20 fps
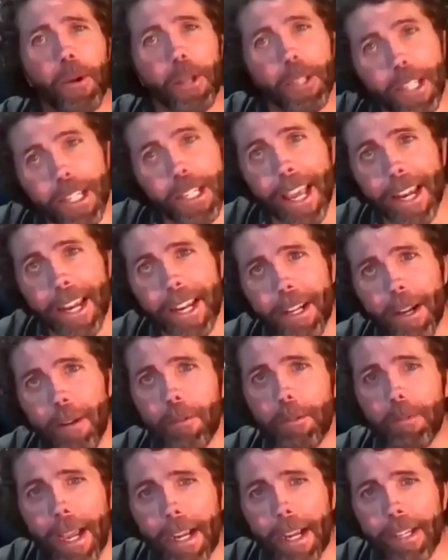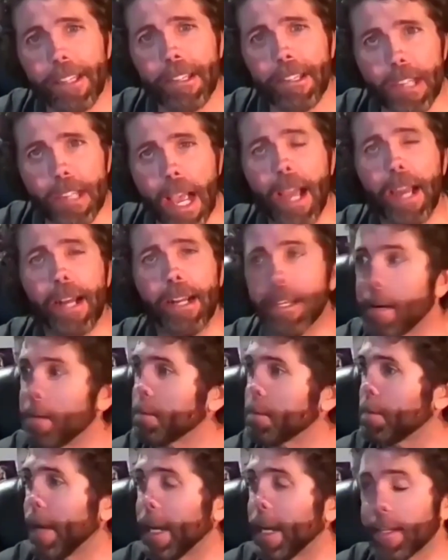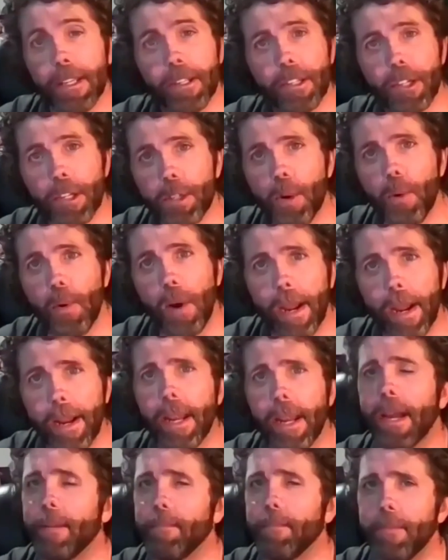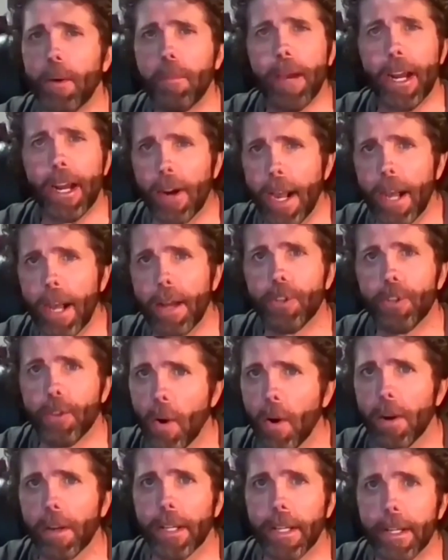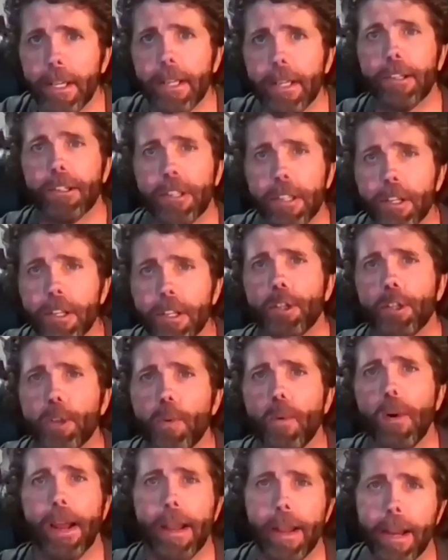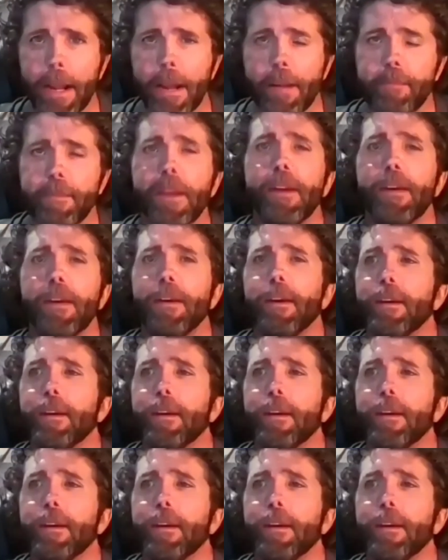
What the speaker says: Once again, it comes back to the sign. It comes back, this is who I am. No matter how dark it is, this is who I am. Yeah.